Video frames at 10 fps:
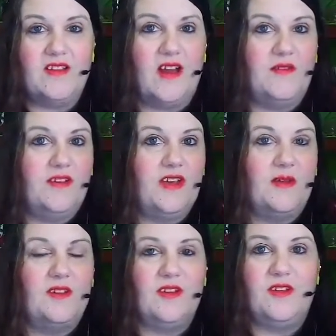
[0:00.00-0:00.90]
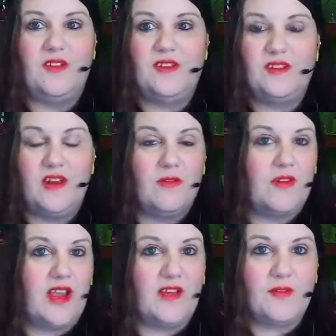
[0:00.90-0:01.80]
Oftentimes I'll do this, you know, if
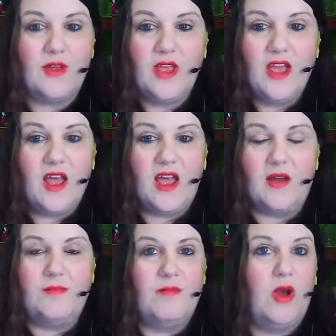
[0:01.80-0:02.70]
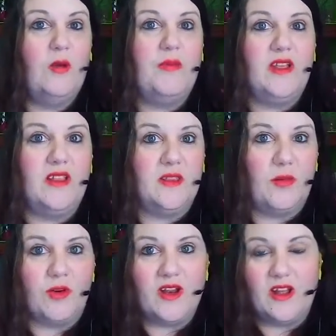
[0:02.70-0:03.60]
I have oatmeal in the
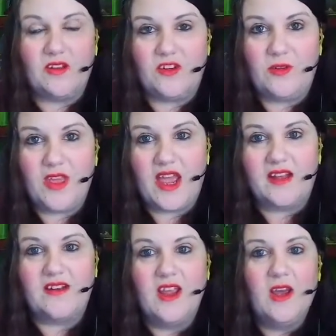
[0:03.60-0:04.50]
morning, I'll do that.